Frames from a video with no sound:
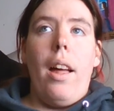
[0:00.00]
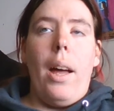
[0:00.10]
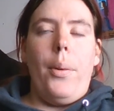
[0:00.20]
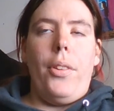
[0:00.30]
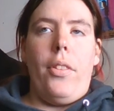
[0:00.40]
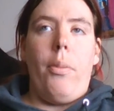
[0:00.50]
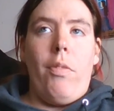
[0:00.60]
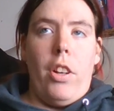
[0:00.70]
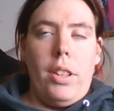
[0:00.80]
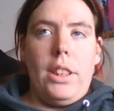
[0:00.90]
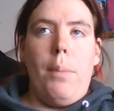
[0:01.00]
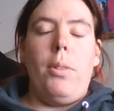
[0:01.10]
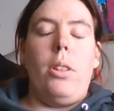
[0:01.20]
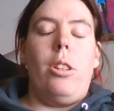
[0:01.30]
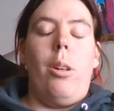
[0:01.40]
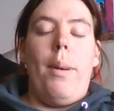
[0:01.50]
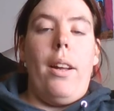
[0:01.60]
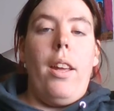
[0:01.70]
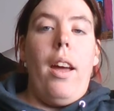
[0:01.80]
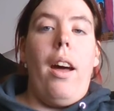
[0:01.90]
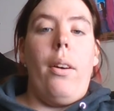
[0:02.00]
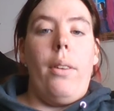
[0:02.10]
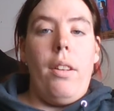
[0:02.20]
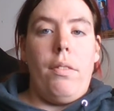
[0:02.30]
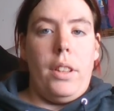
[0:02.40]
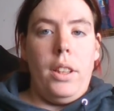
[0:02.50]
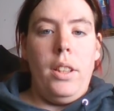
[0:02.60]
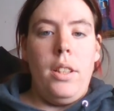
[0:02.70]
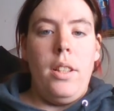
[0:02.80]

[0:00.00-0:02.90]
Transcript: I was very skeptical about it. However,